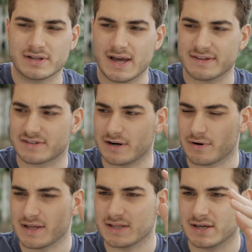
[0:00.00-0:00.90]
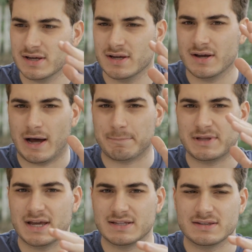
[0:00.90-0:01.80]
the ESC already
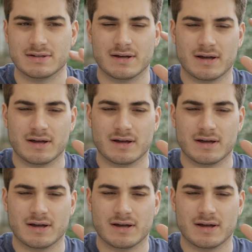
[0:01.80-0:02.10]
updated,